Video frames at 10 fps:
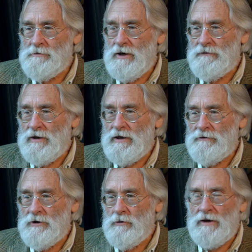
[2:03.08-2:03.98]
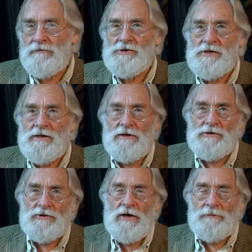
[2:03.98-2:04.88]
about Valery. What I've seen is
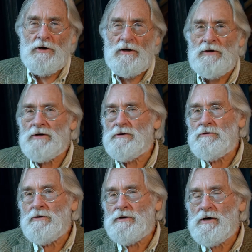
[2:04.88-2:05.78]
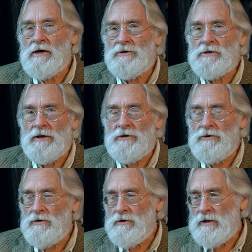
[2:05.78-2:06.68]
the shop talk of Edgar Degas, just like
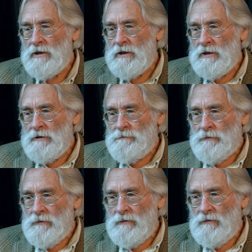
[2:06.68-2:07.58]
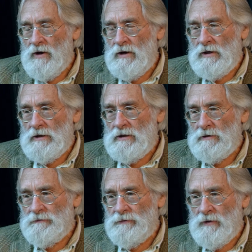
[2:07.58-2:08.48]
you.
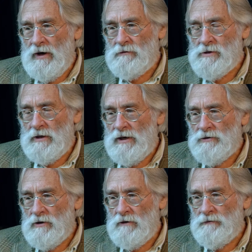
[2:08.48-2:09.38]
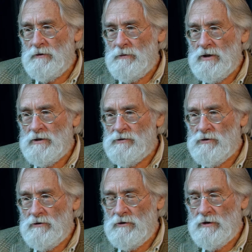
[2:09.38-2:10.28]
Uh, I have to say, I took a few minutes
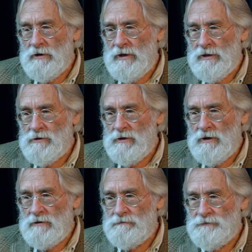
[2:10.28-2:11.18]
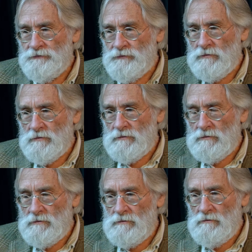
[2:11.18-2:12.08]
to look at um,
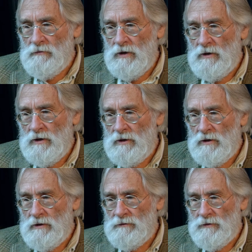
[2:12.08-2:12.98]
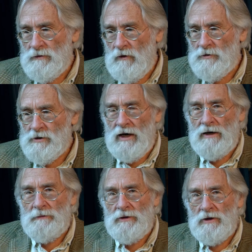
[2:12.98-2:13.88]
uh, over
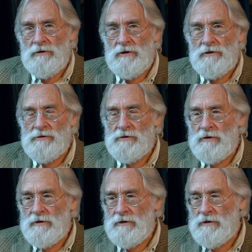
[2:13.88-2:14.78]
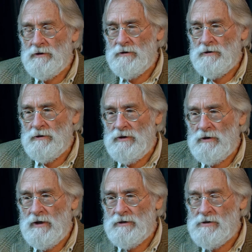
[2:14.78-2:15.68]
time. You know, in his in
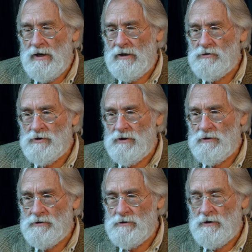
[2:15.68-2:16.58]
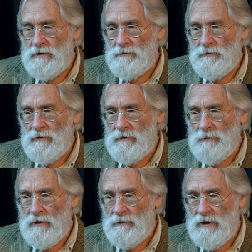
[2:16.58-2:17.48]
at his house, at his uh,
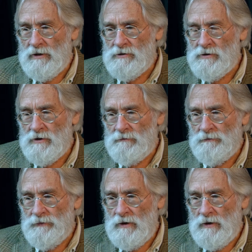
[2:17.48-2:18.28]
apartment, at his um,